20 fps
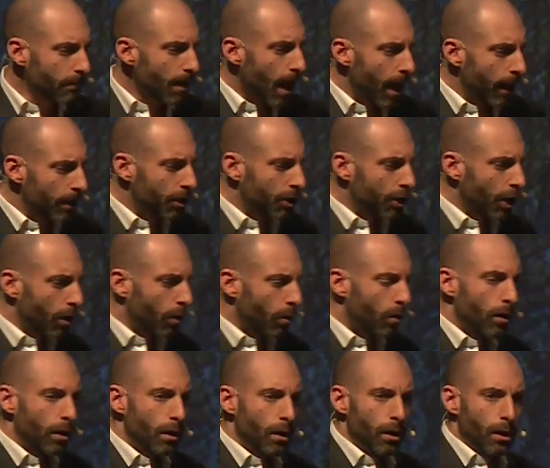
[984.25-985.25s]
And so,
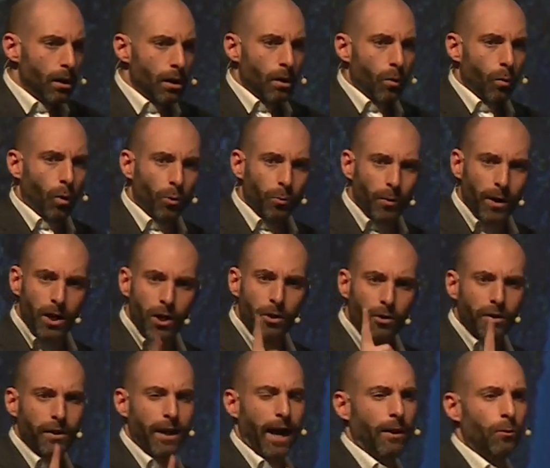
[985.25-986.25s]
what we
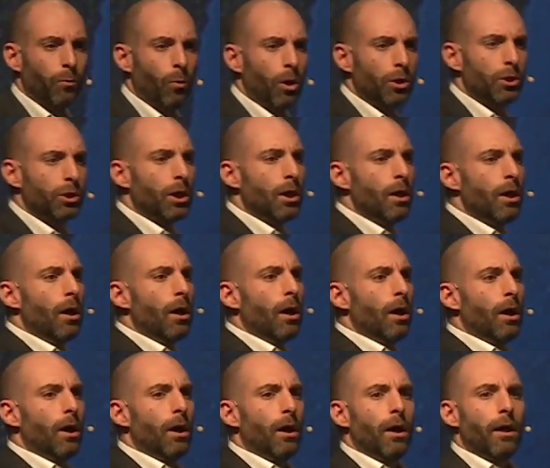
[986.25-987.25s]
looked at was
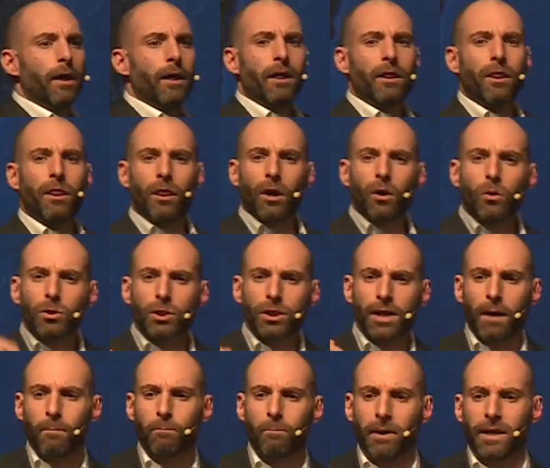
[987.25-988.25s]
those
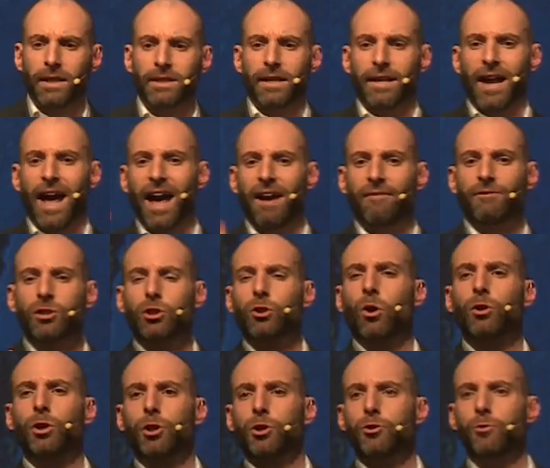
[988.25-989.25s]
companies that have
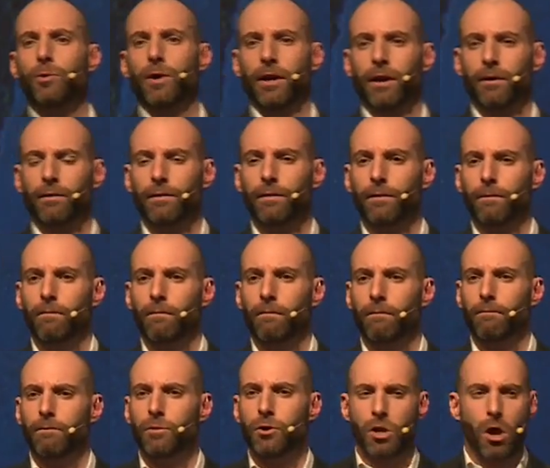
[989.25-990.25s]
started doing it,
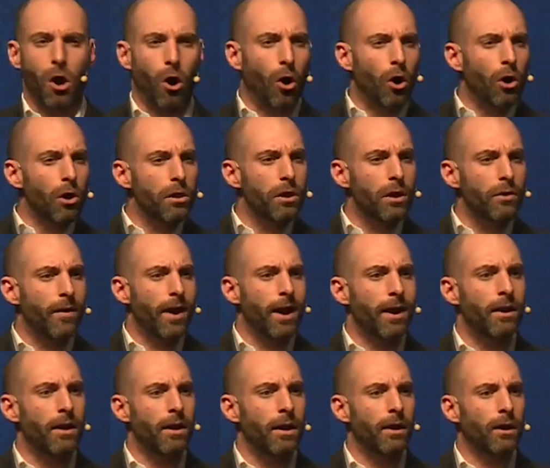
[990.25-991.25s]
are there
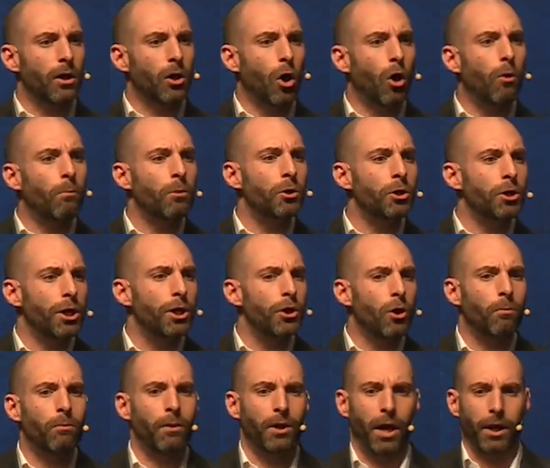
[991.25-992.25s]
any common
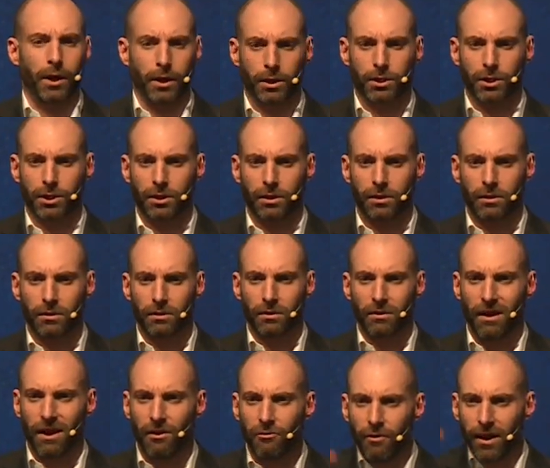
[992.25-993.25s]
denominators,
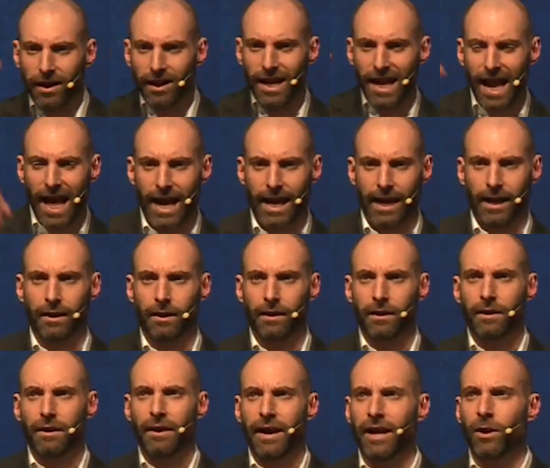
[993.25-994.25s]
a red line
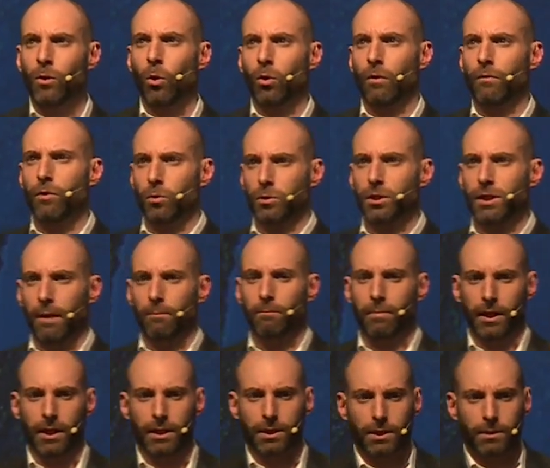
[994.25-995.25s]
in all of those
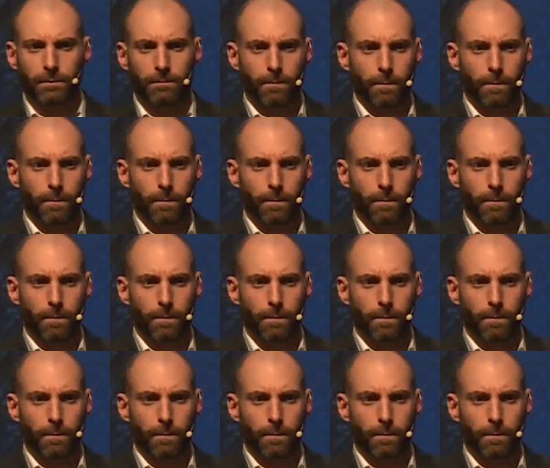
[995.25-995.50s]
companies?